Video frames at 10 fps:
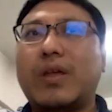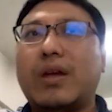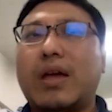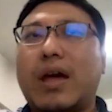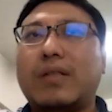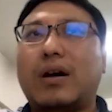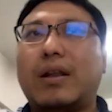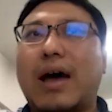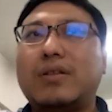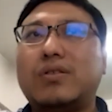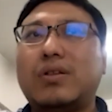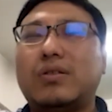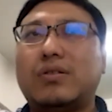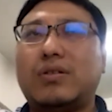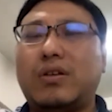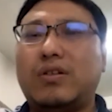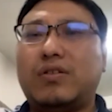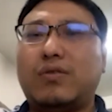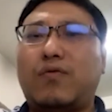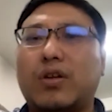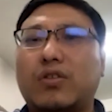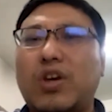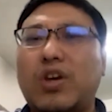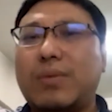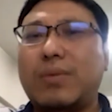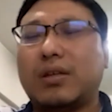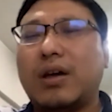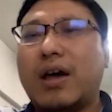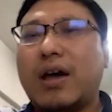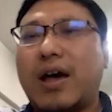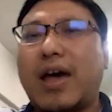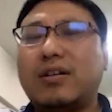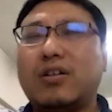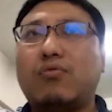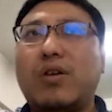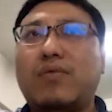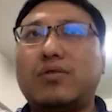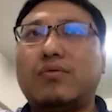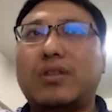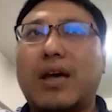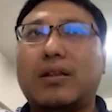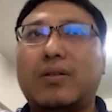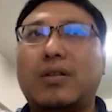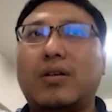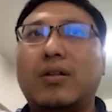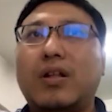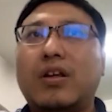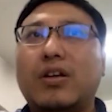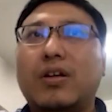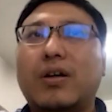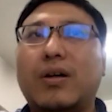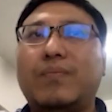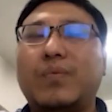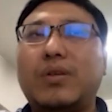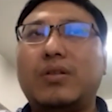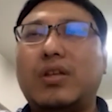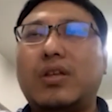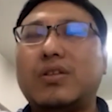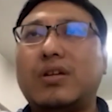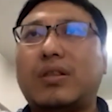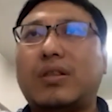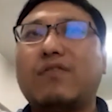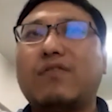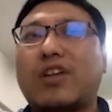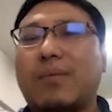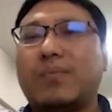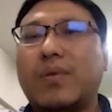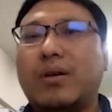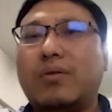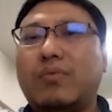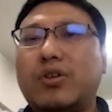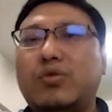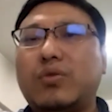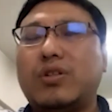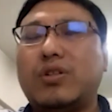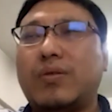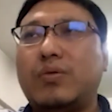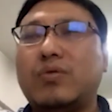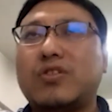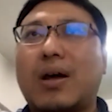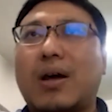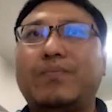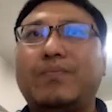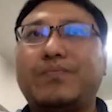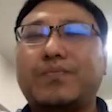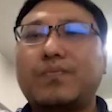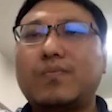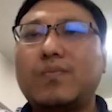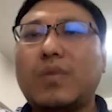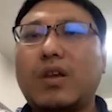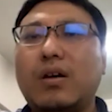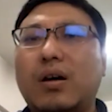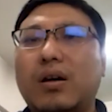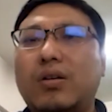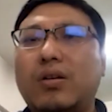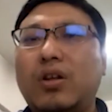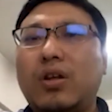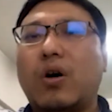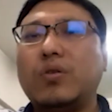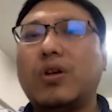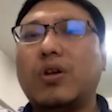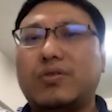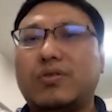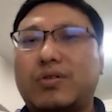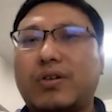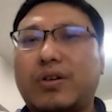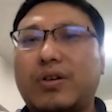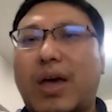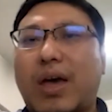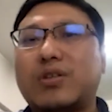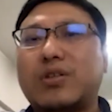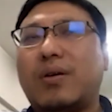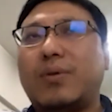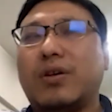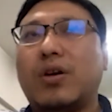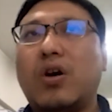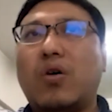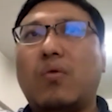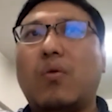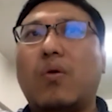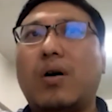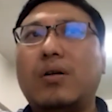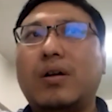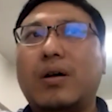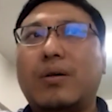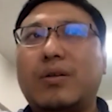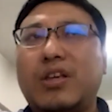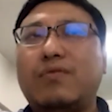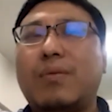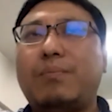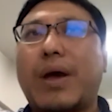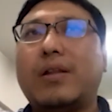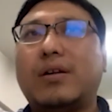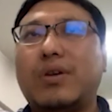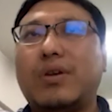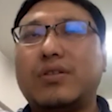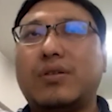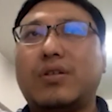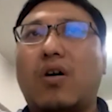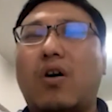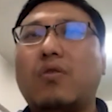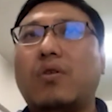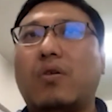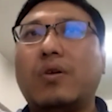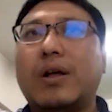And another thing is for the treatment. I agree with you that in this tough time, we should use some low-dose chemotherapy, or even better with the oral